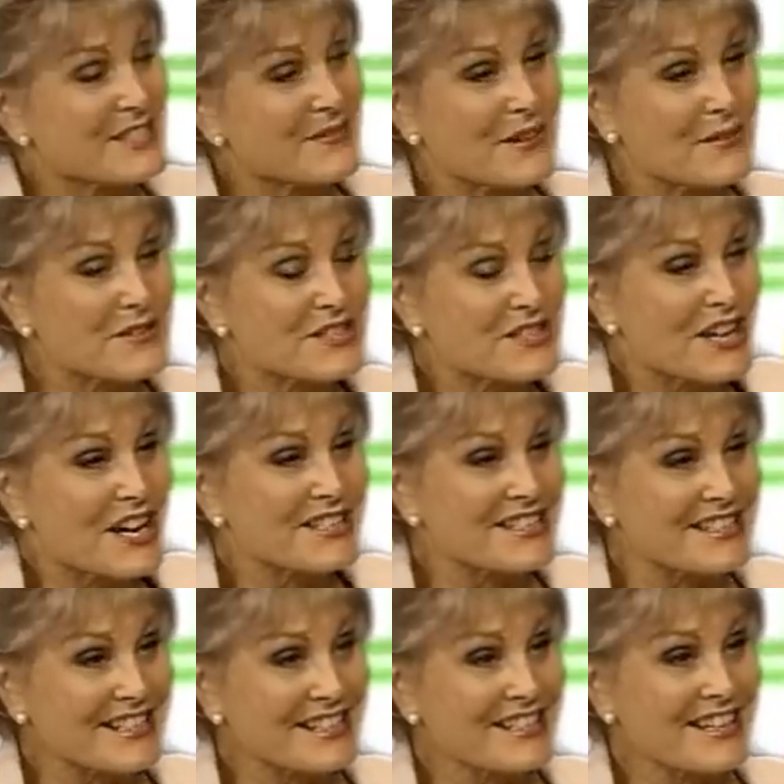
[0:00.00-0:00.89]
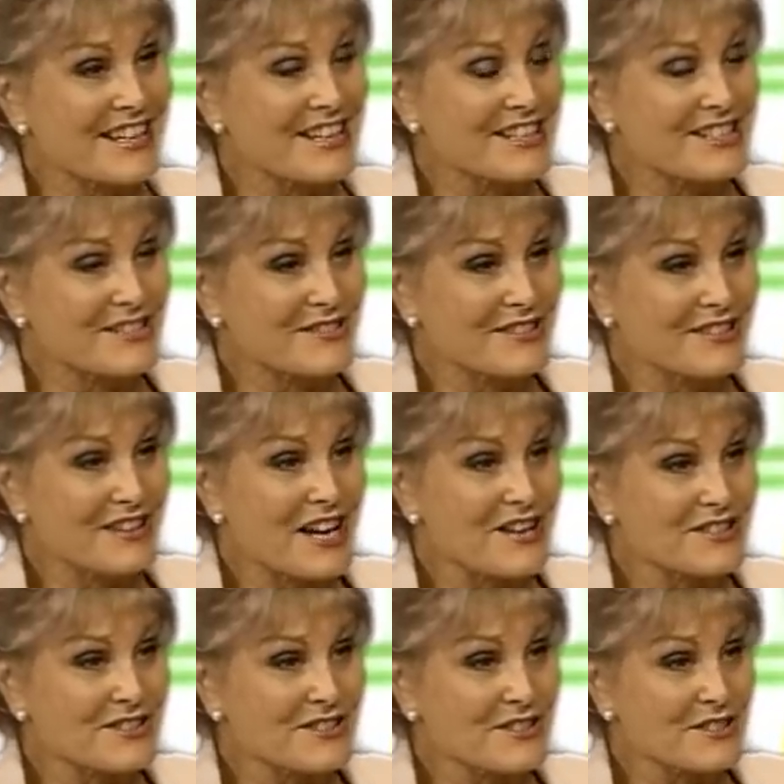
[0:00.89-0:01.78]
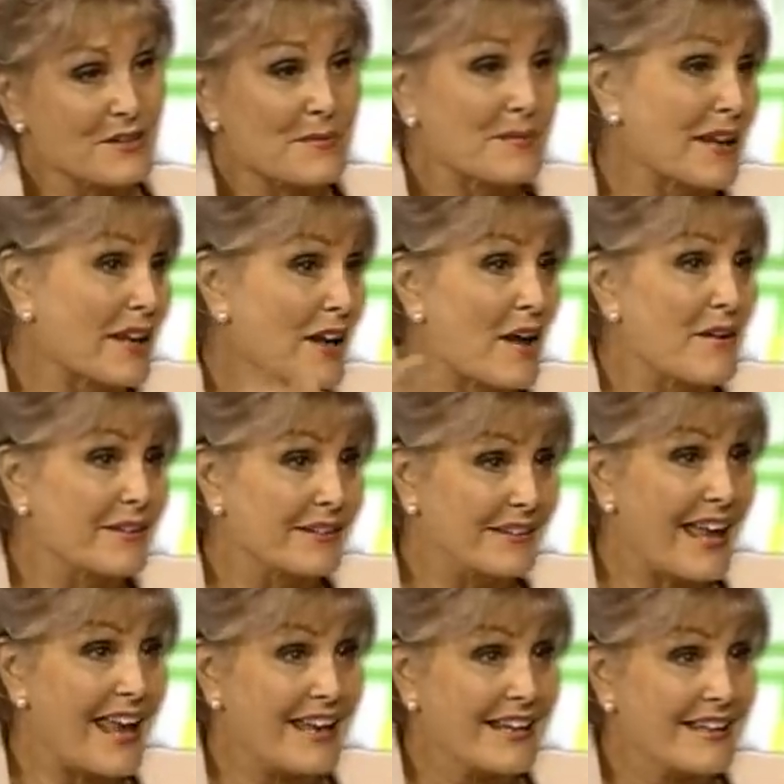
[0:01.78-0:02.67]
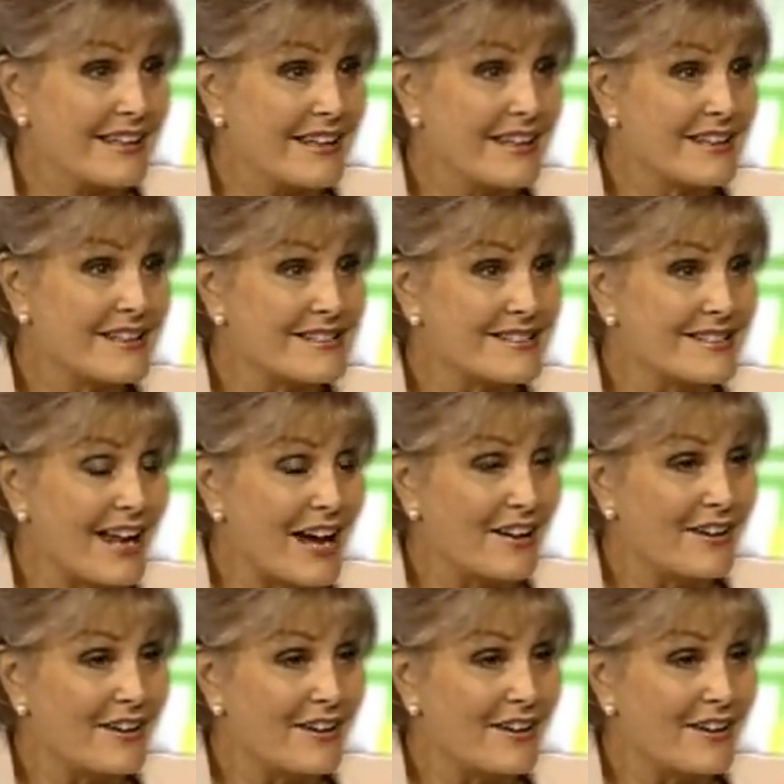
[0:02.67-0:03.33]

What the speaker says: I mean, it was started in the year 2000, so we're going 8 years now.